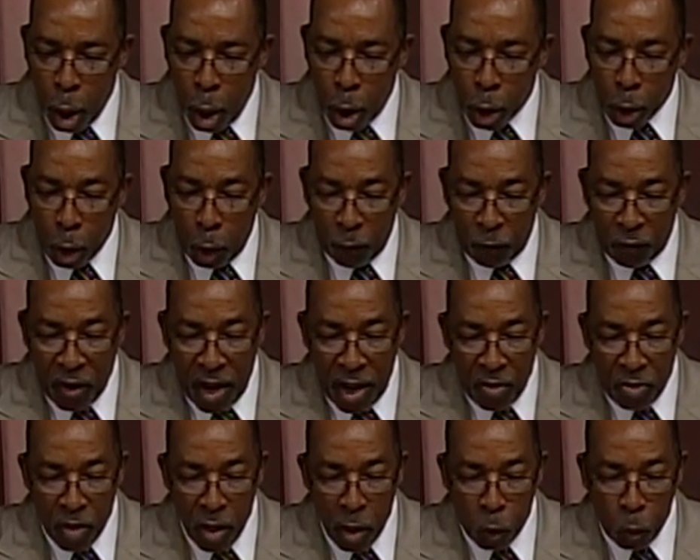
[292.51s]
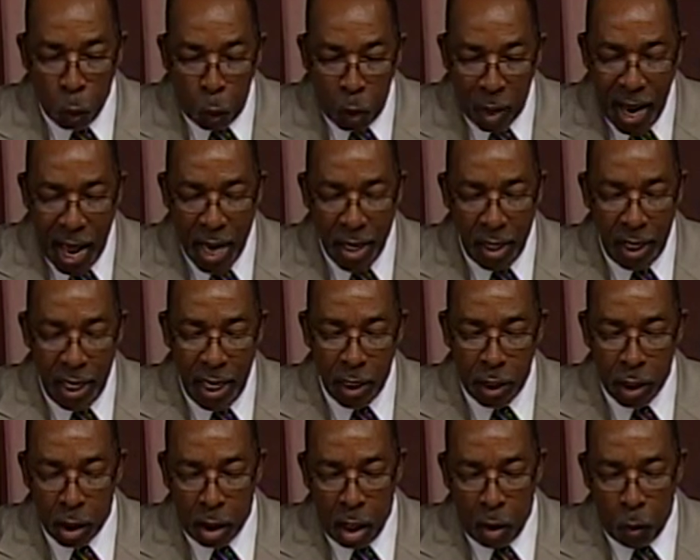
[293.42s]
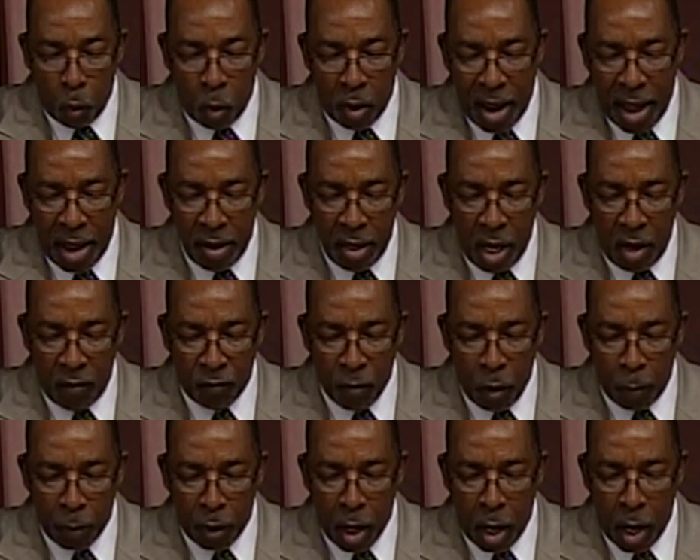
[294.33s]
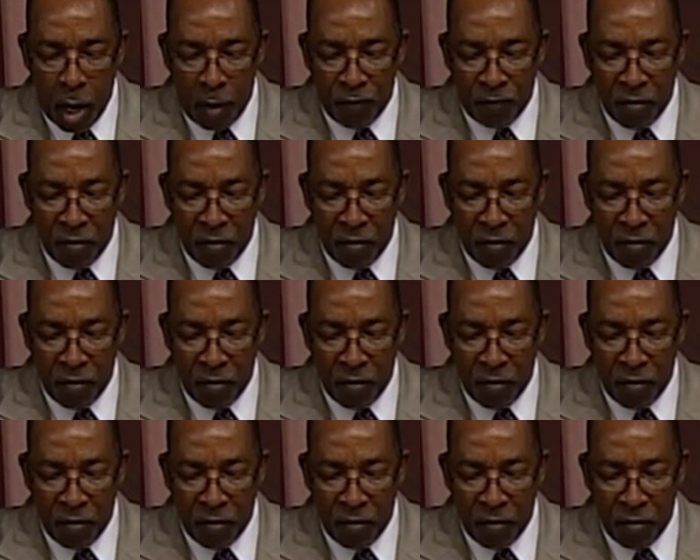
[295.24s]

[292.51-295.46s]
So faith is what I need to get what I need from God.